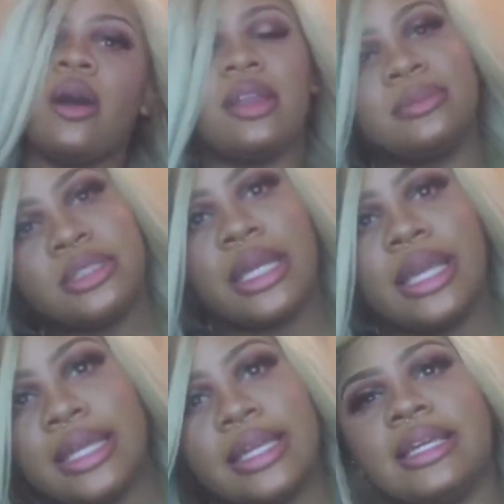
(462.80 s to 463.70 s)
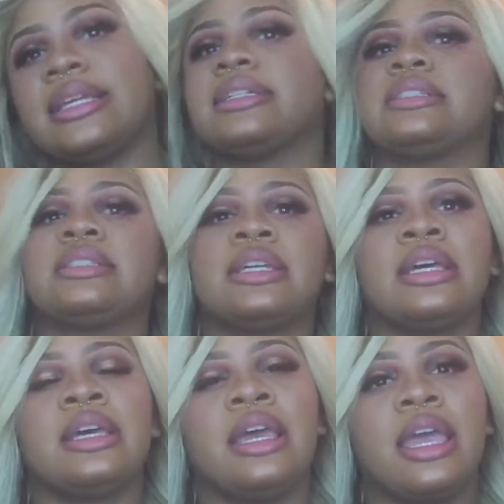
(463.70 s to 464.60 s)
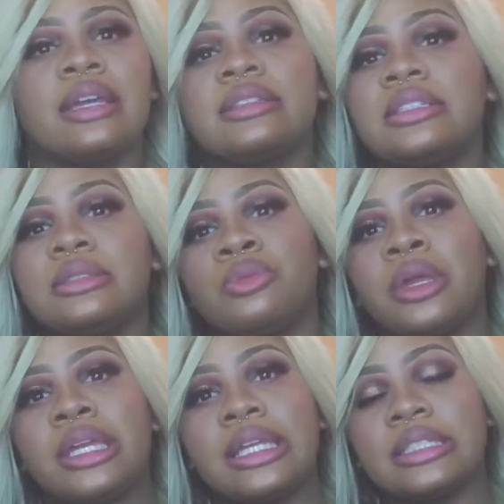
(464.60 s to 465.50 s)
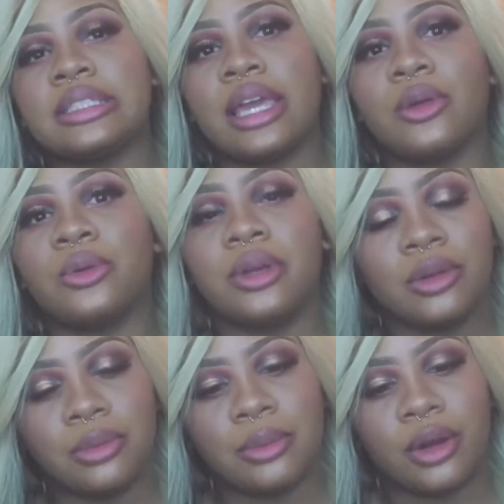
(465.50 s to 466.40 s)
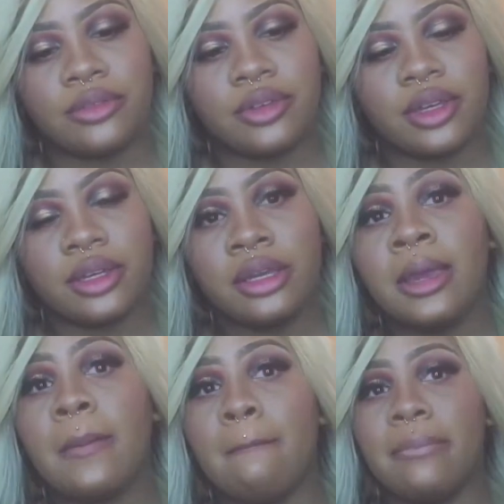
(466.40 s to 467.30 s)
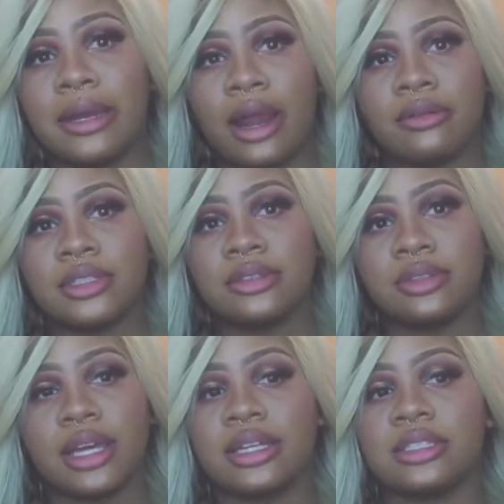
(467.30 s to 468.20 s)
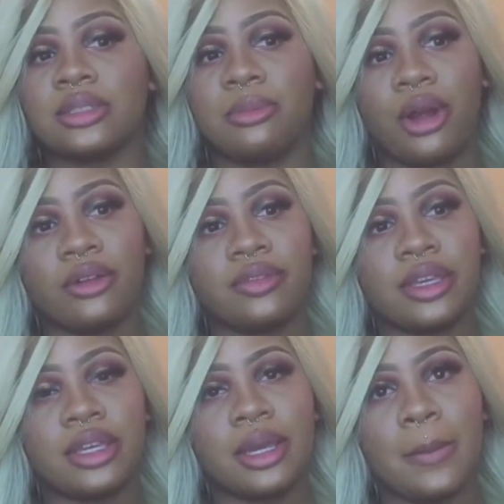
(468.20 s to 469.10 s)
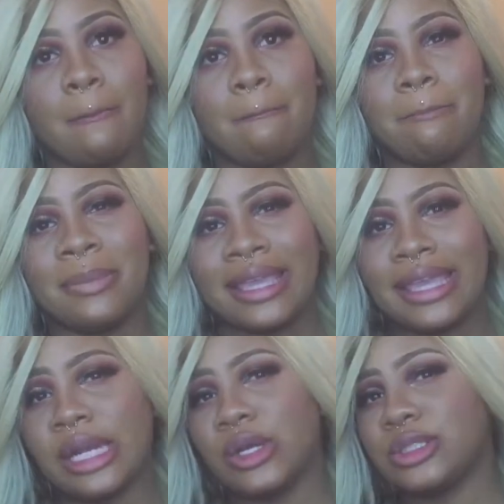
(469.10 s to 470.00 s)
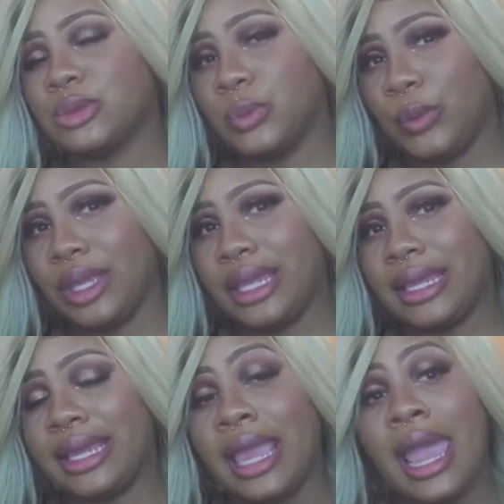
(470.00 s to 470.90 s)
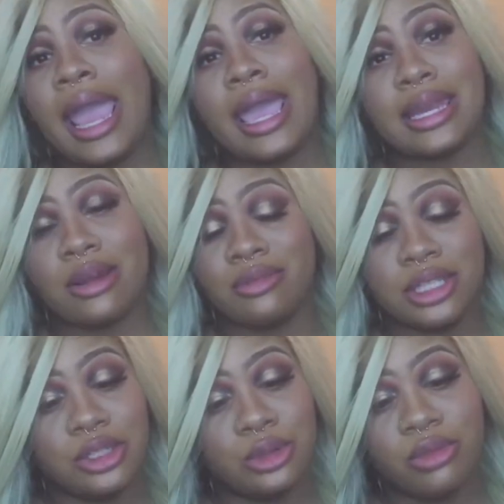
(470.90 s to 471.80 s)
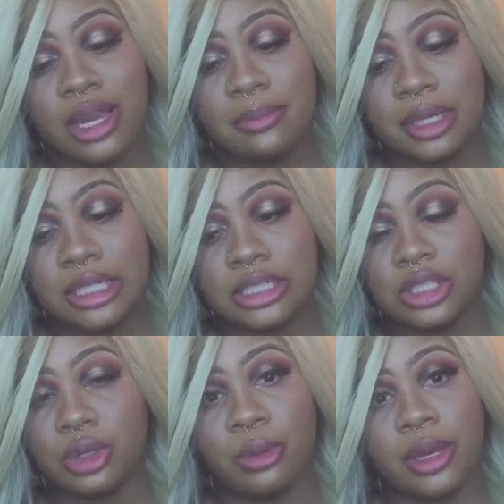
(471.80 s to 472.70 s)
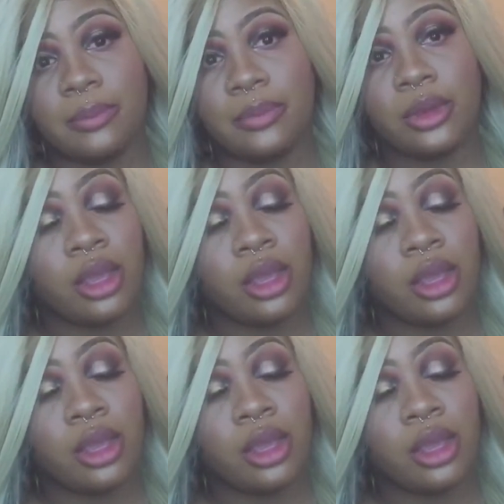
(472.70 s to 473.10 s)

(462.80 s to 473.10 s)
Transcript: all I'm saying is, if this wig didn't tangle, it would be perfect, but I really feel like it's a perfect beginner's wig, and I really do recommend this unit.